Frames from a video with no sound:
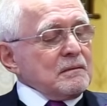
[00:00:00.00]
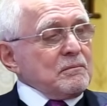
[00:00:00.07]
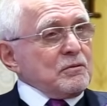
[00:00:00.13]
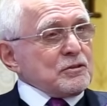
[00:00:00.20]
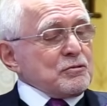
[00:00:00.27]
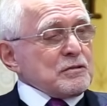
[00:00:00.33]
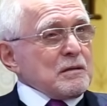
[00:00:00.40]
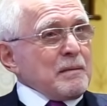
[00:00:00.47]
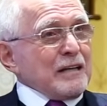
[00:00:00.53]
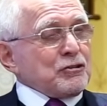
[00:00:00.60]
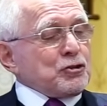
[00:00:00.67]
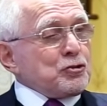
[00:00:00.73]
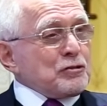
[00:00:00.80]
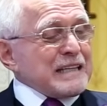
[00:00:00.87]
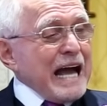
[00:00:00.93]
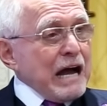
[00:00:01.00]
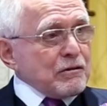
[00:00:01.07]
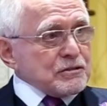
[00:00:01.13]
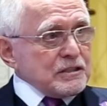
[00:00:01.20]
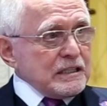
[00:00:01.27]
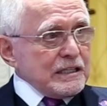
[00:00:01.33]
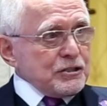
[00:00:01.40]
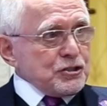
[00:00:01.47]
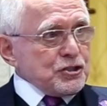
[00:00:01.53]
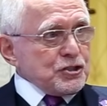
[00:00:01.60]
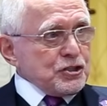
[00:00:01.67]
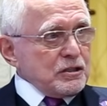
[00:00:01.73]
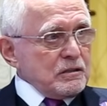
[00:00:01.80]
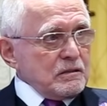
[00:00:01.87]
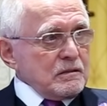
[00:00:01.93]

which was about 2000 ish.